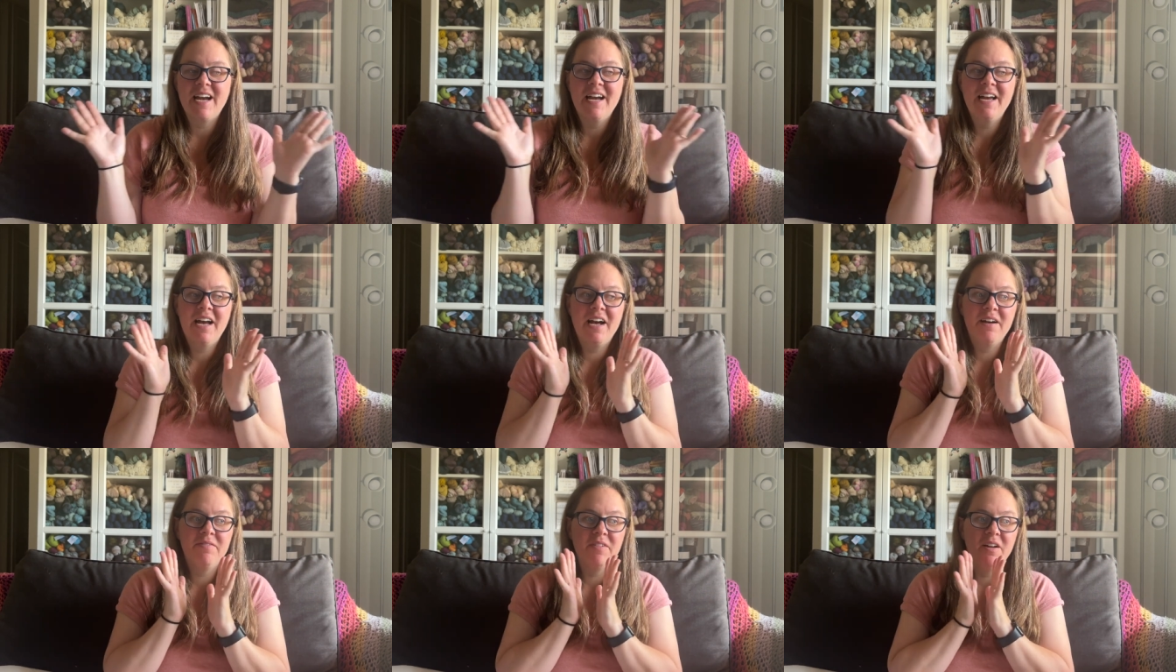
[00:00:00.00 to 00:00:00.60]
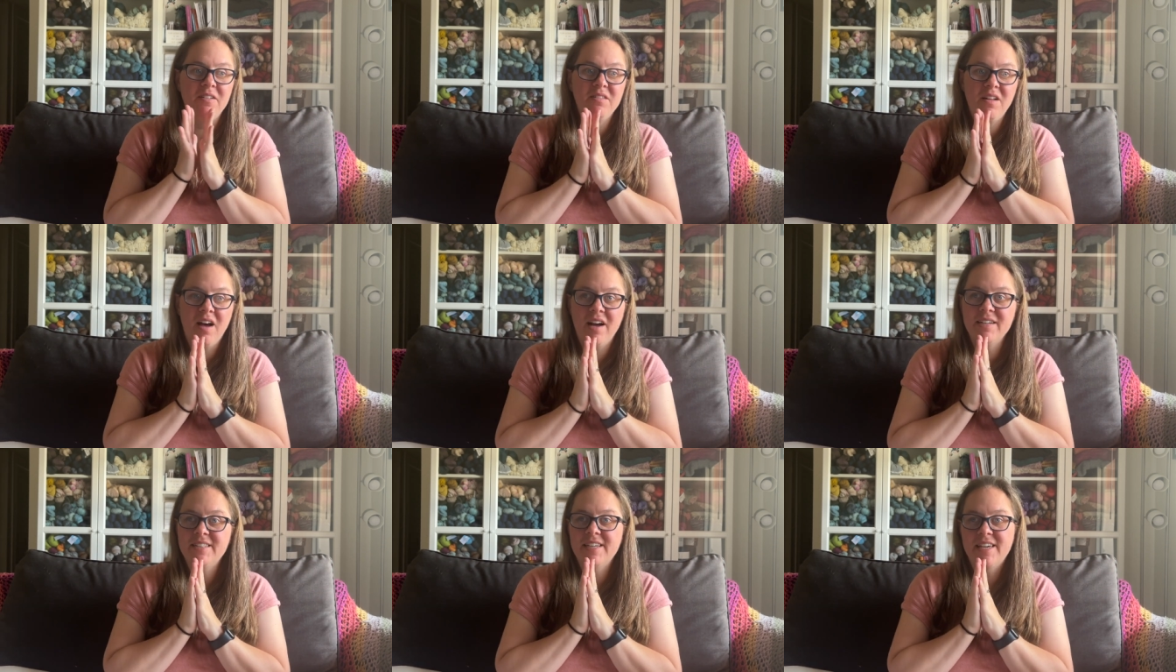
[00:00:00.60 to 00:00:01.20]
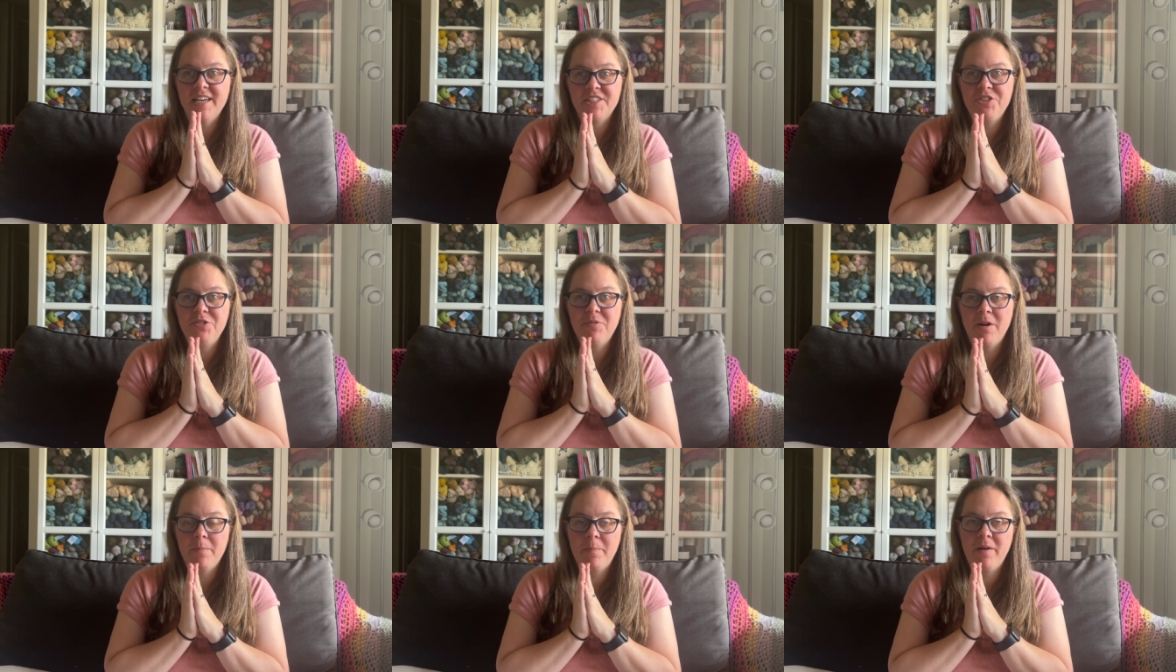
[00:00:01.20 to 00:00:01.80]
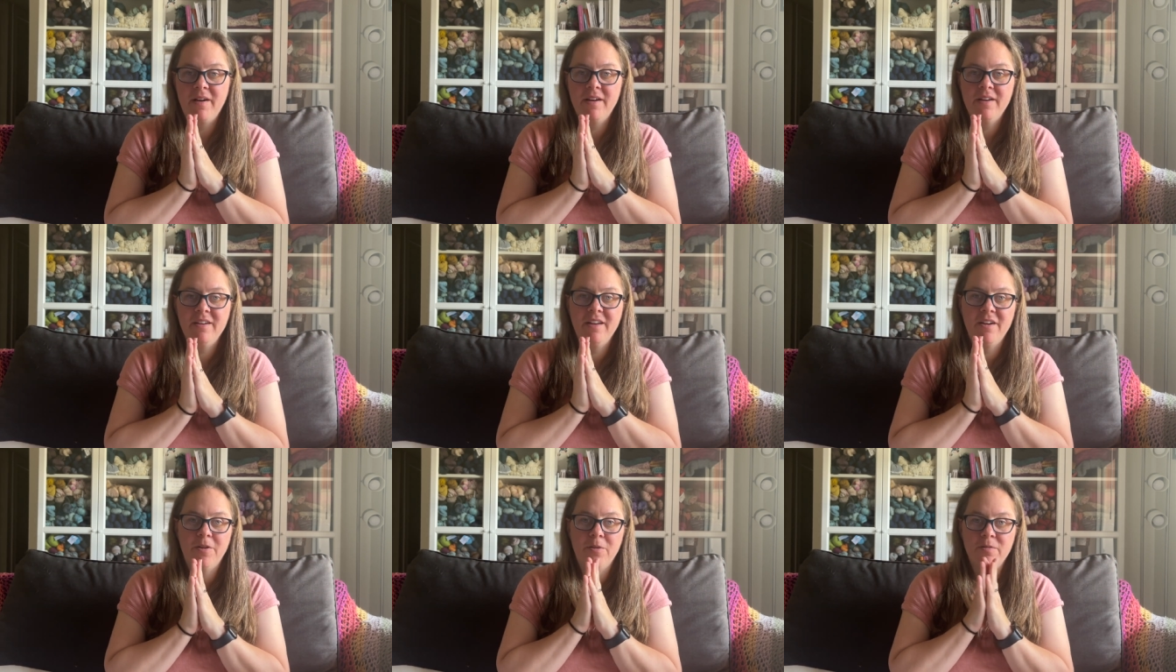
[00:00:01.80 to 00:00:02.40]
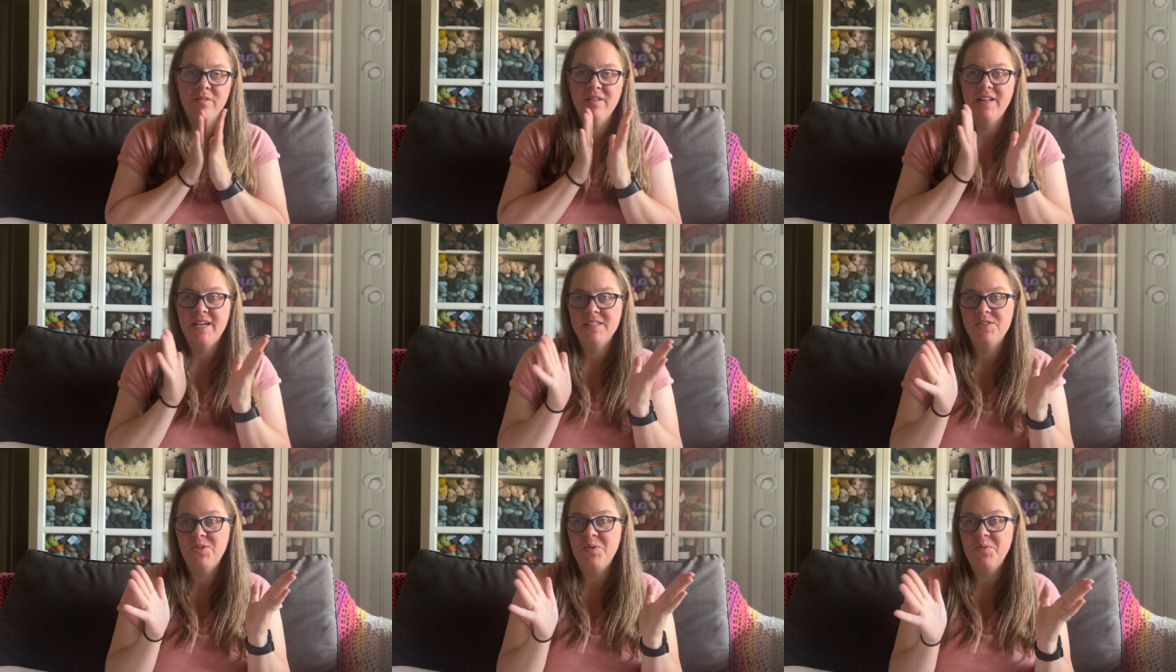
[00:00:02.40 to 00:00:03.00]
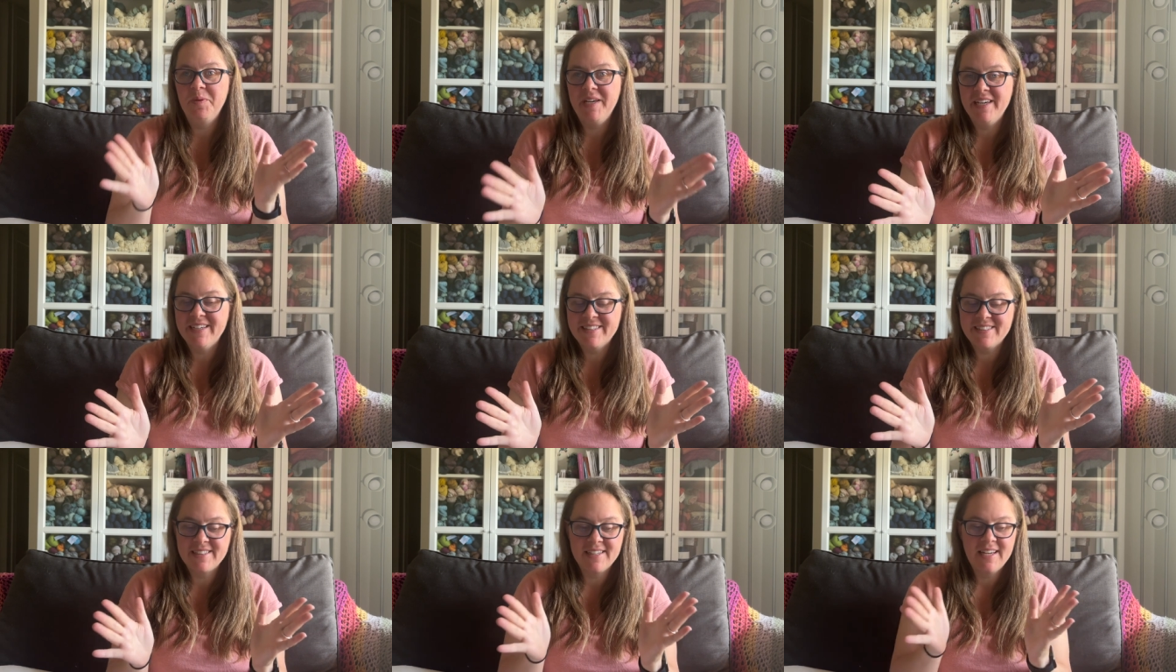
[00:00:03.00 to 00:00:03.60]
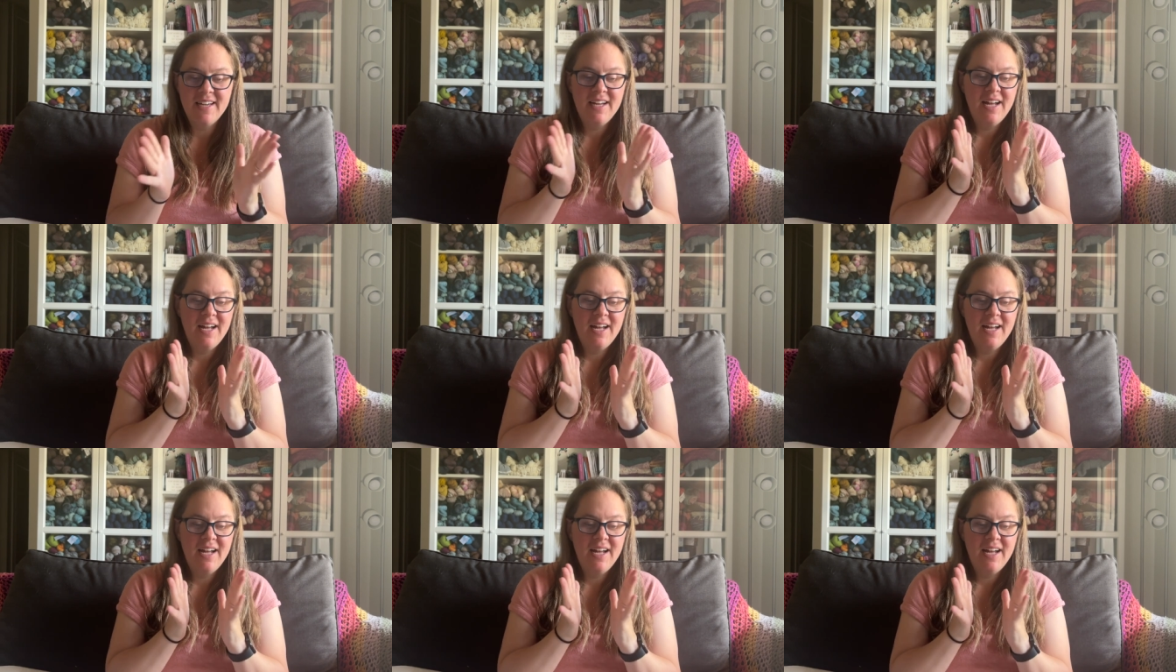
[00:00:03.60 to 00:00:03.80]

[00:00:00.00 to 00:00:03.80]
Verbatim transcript: I have a lot to catch you up on over the last two weeks.